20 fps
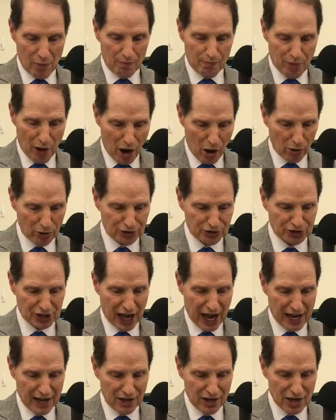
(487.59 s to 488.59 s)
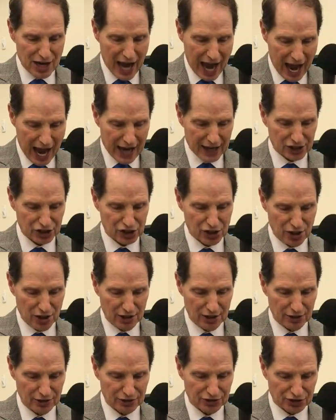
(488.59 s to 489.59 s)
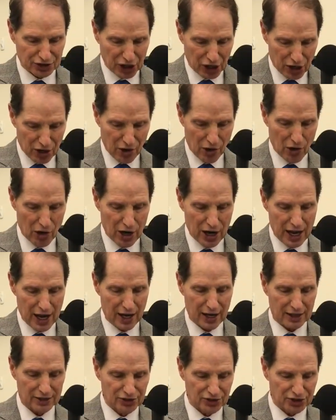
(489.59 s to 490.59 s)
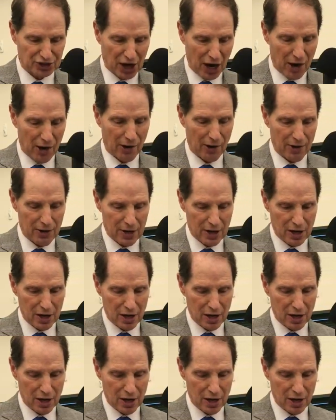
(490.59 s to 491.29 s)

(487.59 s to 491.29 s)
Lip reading: pose a national security concern,